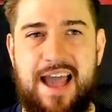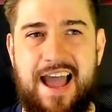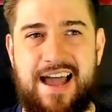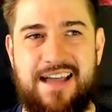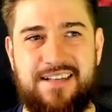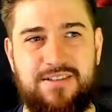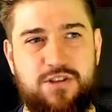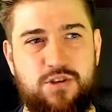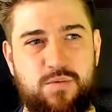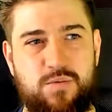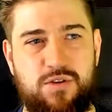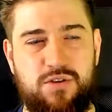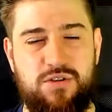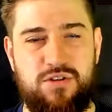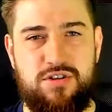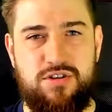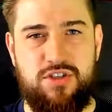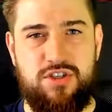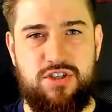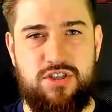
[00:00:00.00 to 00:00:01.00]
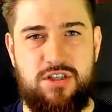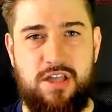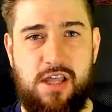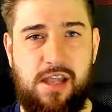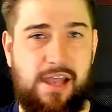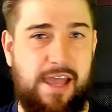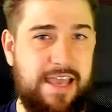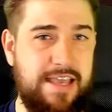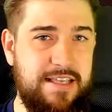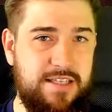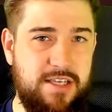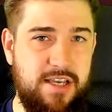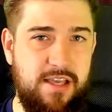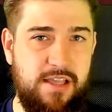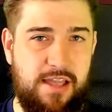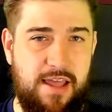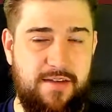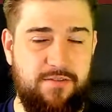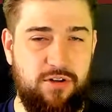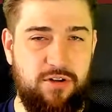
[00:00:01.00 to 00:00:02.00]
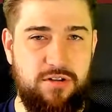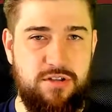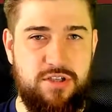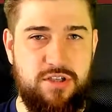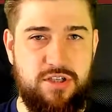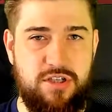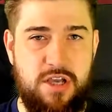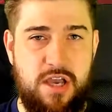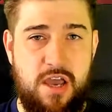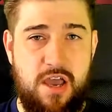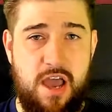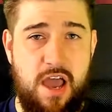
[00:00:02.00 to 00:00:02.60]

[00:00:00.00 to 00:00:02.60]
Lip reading: And towards the later levels,